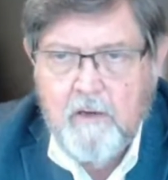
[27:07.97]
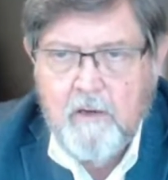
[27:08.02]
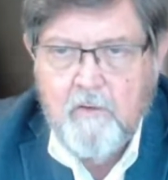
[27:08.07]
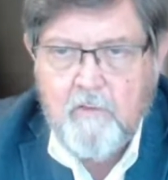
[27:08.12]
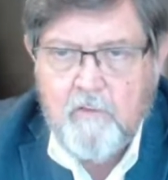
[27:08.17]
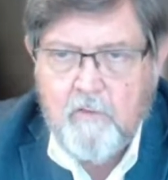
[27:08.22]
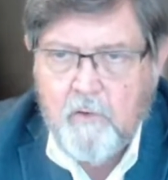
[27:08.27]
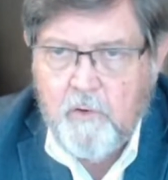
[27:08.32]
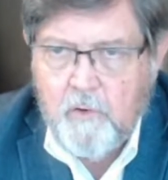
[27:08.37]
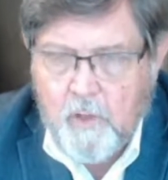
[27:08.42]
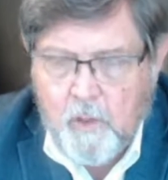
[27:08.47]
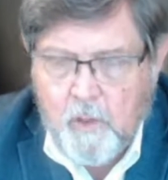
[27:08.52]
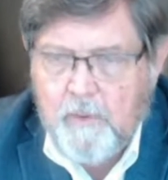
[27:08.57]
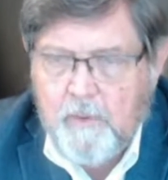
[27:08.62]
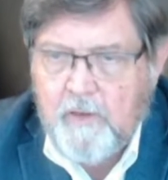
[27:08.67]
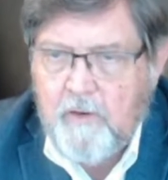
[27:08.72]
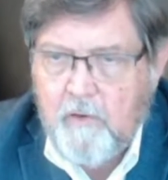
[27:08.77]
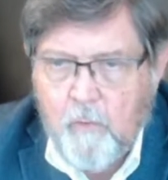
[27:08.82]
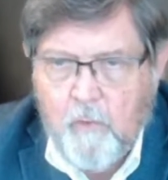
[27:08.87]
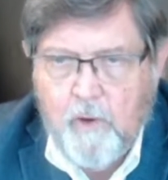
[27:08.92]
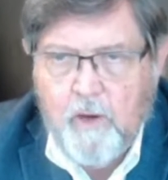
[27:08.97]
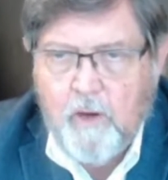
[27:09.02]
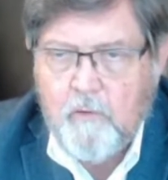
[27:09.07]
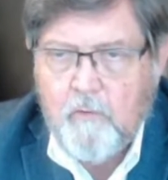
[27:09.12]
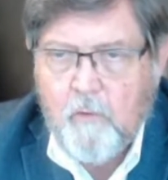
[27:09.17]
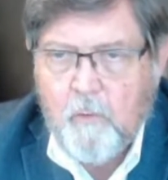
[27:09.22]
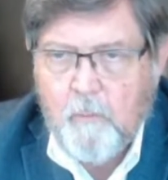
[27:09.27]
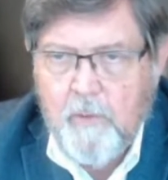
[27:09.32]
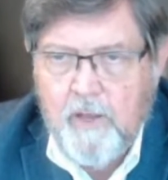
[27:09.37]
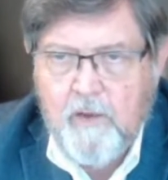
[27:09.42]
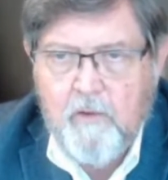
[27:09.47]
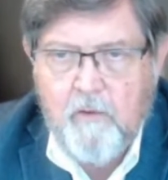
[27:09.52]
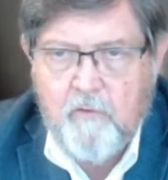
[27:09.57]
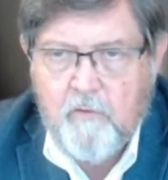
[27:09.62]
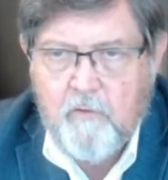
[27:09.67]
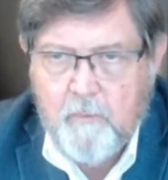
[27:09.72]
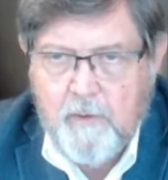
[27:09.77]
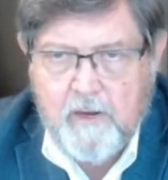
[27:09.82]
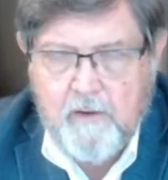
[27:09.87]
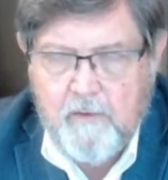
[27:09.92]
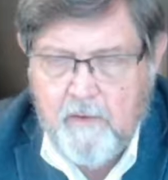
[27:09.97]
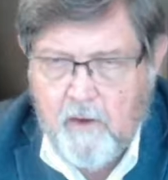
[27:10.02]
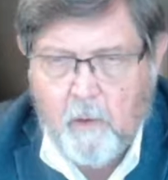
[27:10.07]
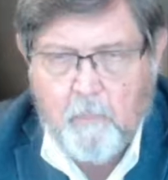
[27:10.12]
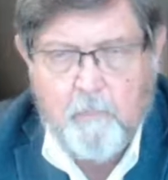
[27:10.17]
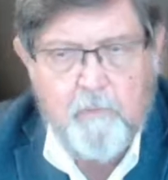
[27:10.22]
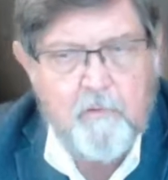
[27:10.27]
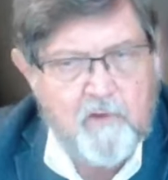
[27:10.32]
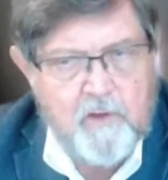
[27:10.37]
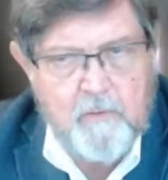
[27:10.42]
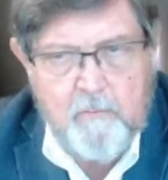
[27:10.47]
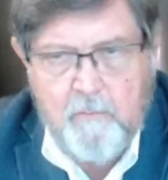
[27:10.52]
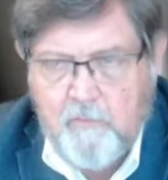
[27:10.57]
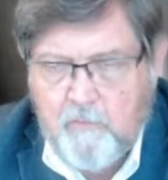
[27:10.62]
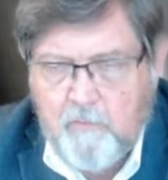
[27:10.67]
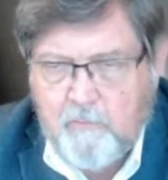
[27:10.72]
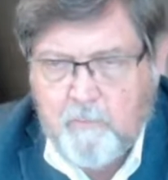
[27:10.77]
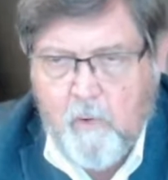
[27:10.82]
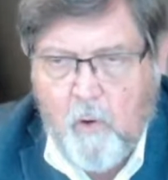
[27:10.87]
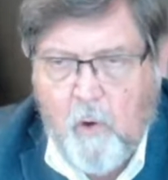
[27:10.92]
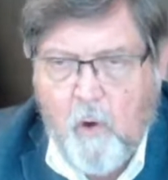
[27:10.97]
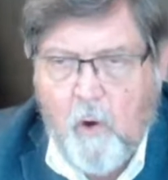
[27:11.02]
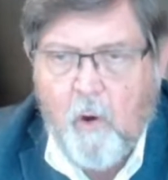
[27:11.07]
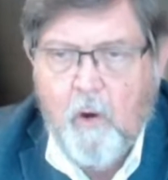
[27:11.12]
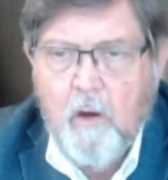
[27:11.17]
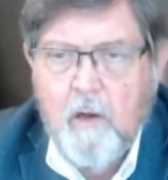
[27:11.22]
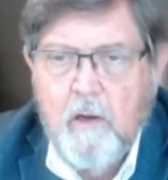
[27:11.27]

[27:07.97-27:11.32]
So you're going to be doing a tremendous amount of help. Seems small,